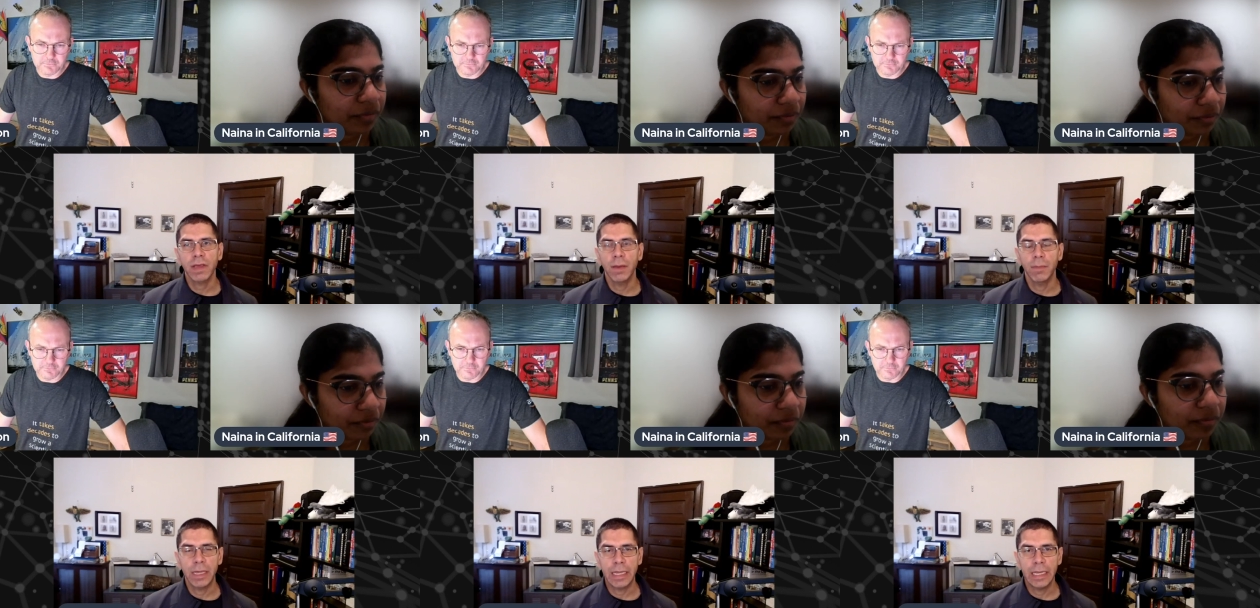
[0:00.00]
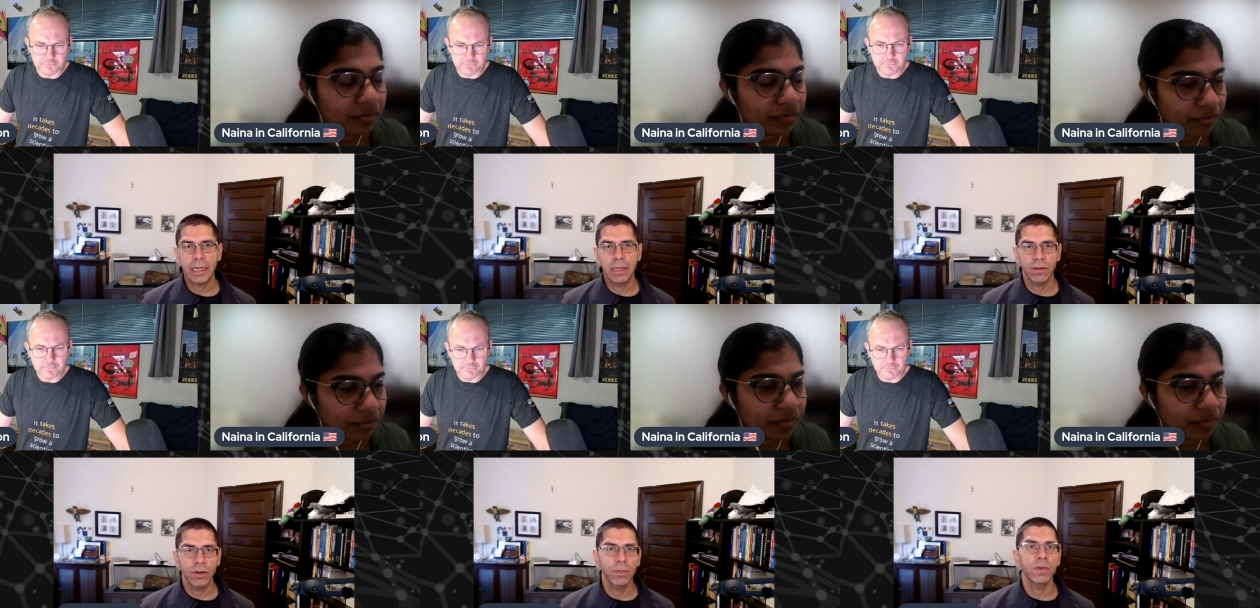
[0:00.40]
Speaker 1: coming in
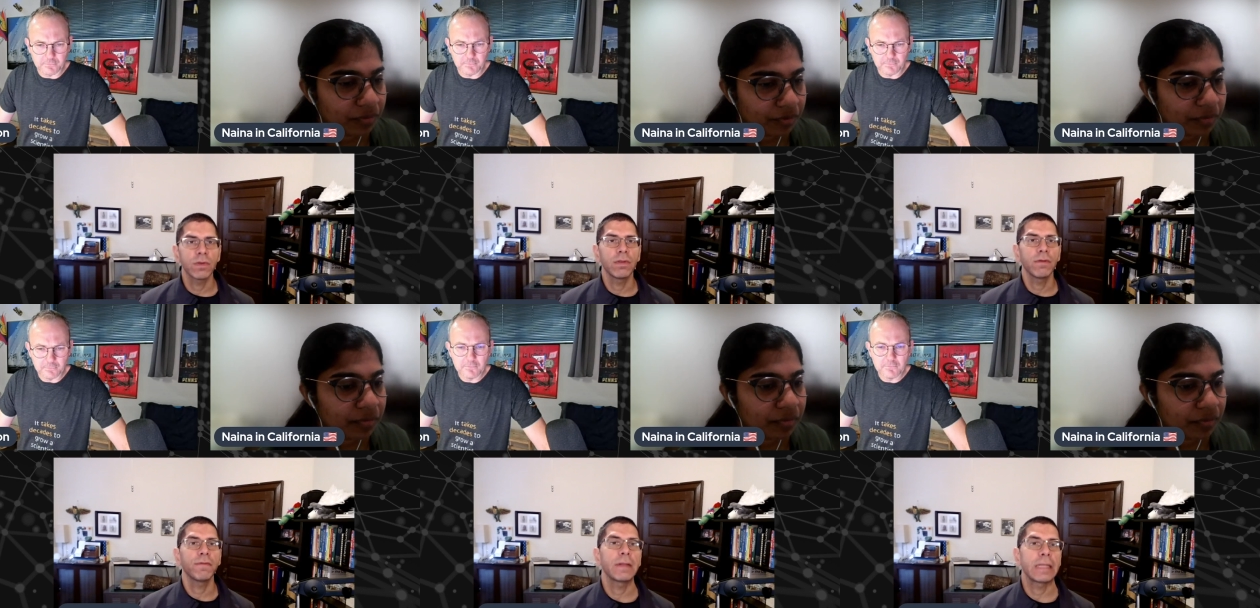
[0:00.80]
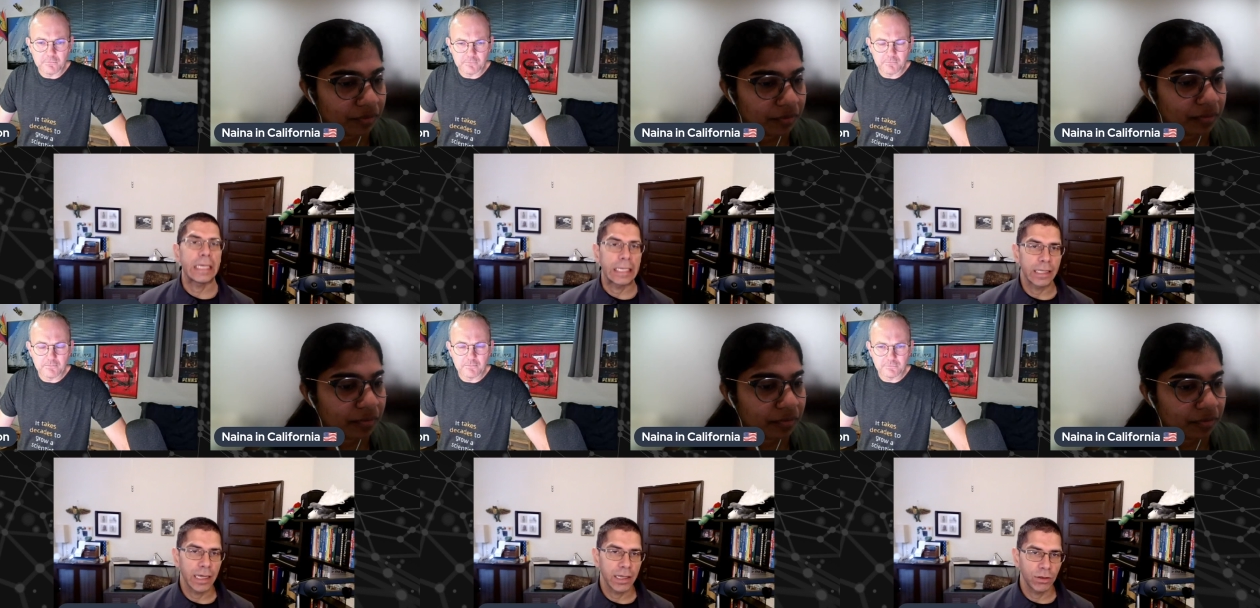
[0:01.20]
in terms of the
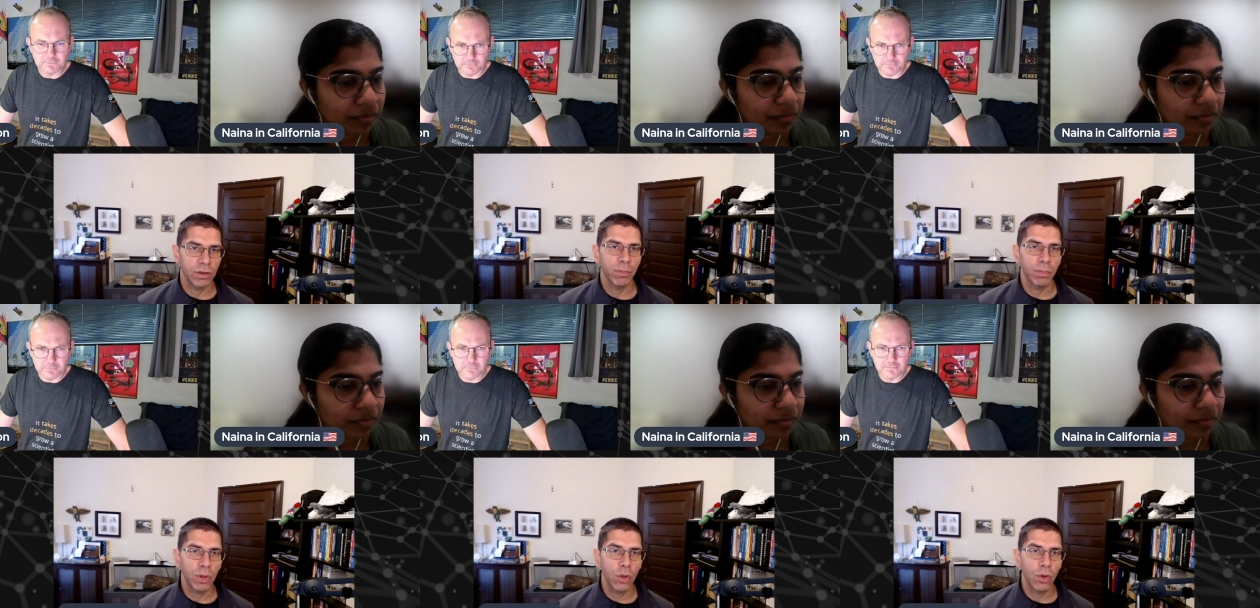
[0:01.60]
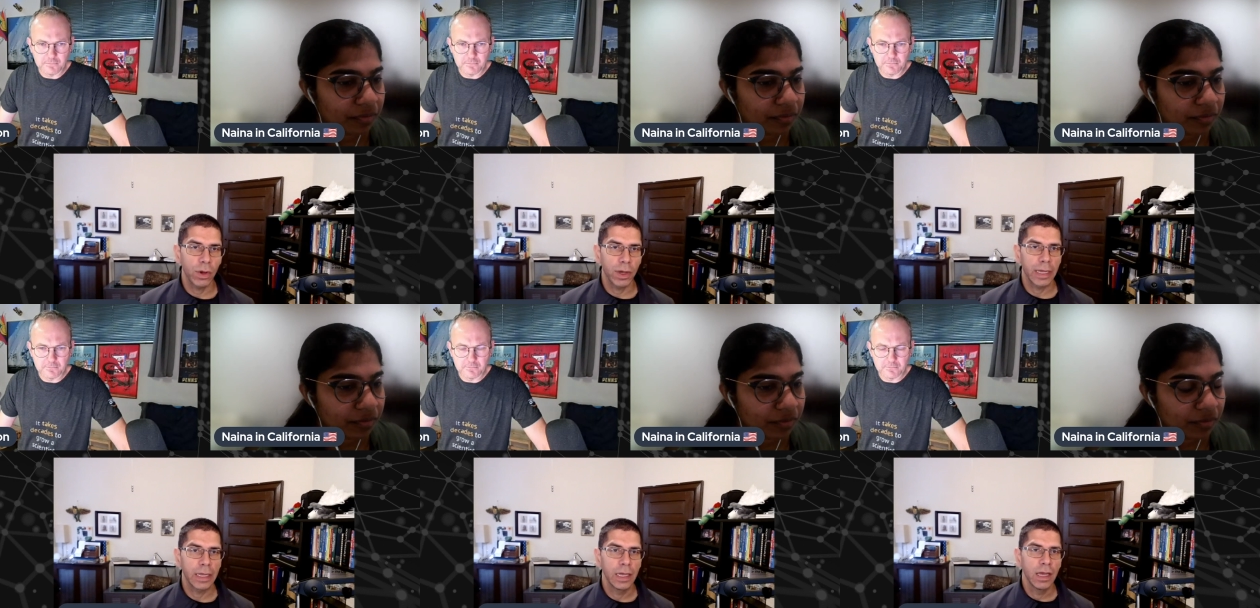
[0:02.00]
fleet that you
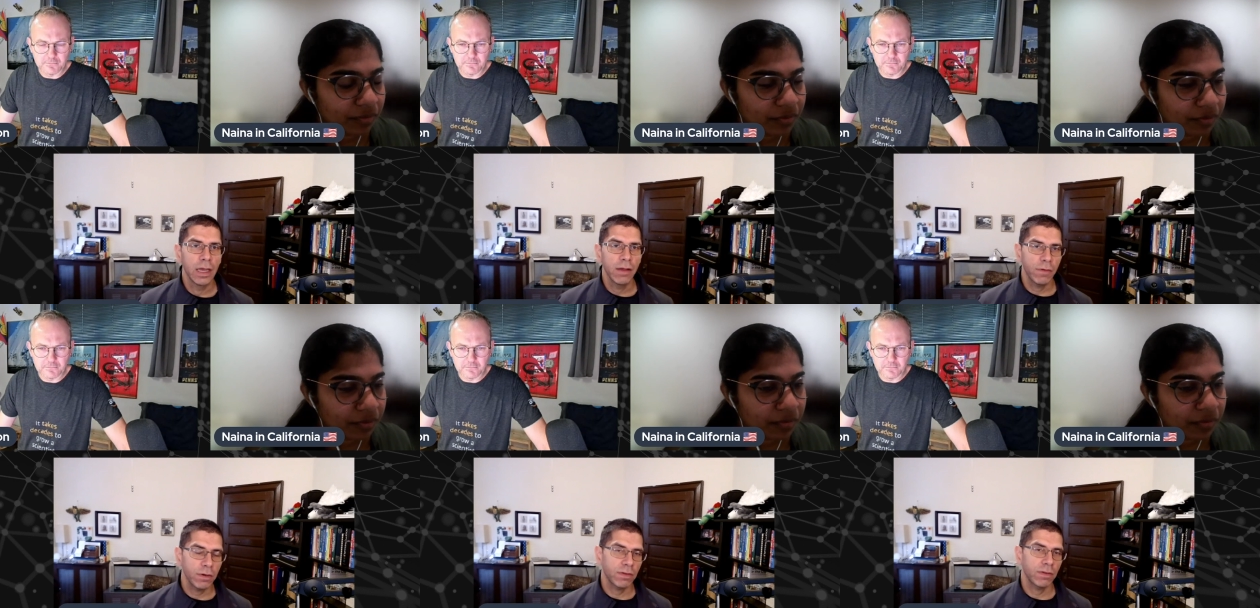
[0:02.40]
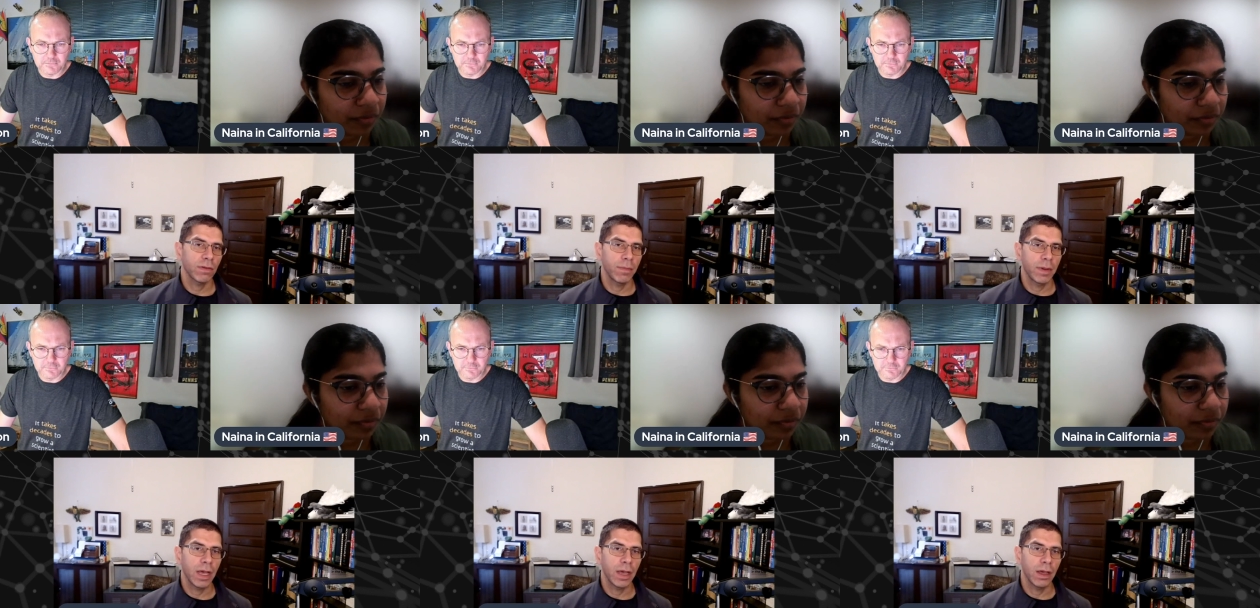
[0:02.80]
deploy versus a,
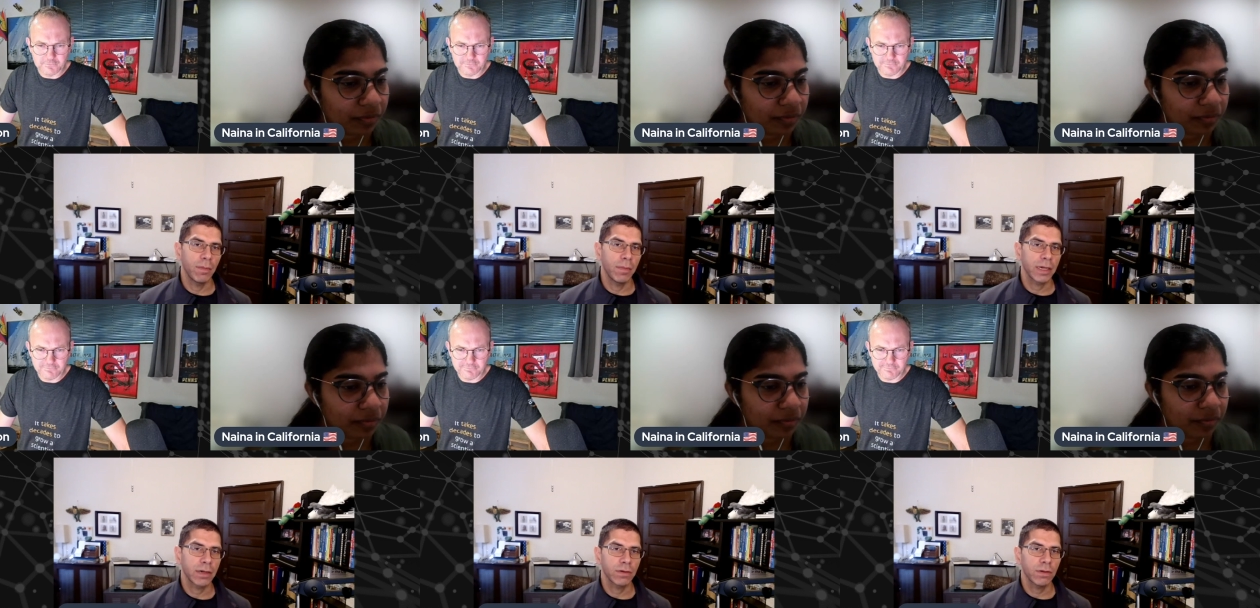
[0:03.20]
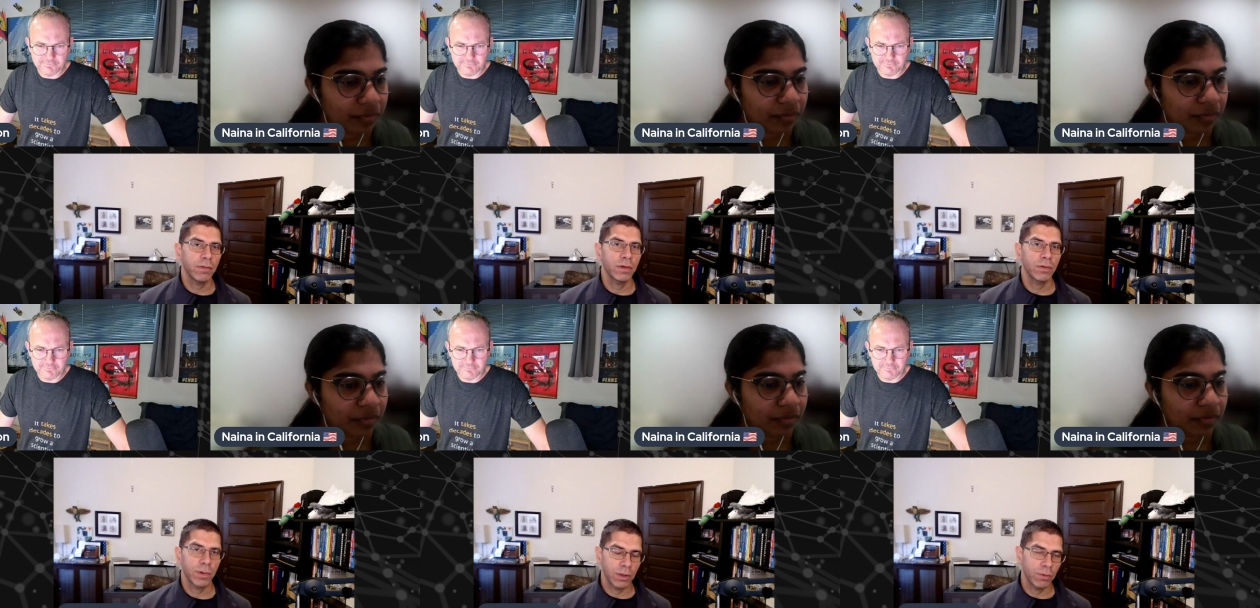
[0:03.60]
a
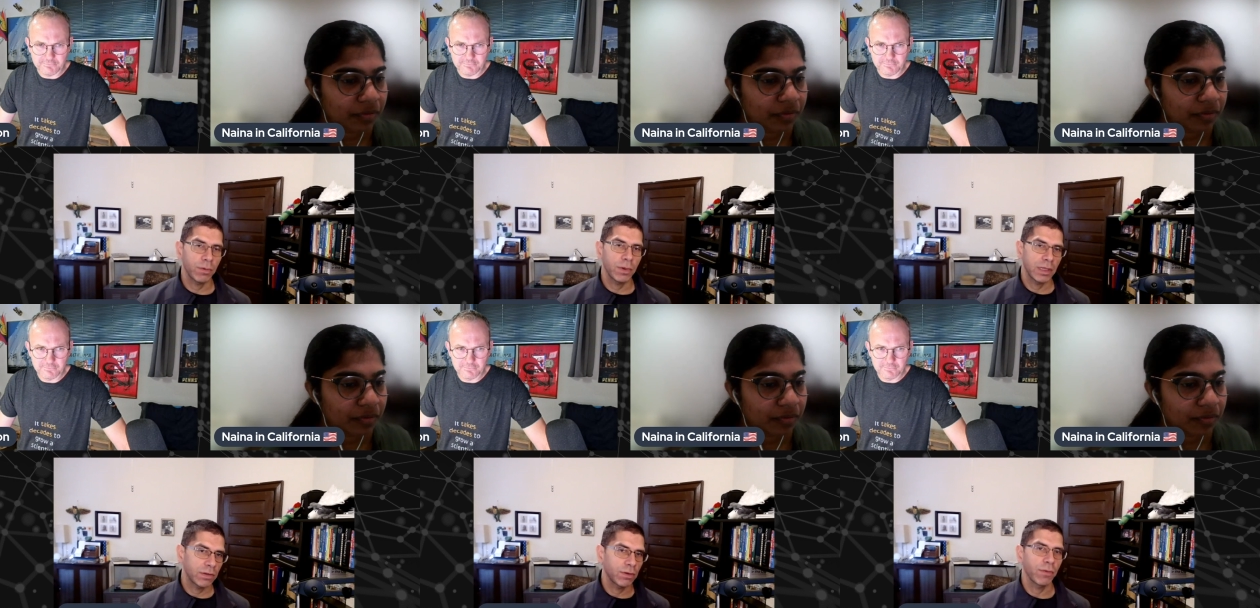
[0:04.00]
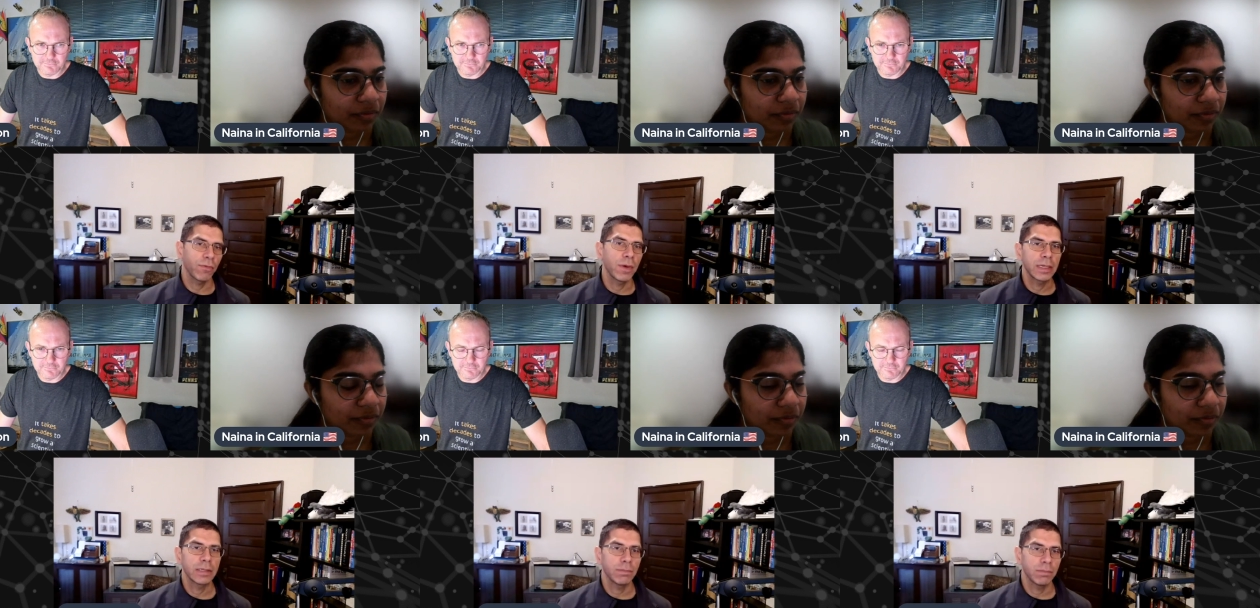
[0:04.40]
microservice where you really sort of want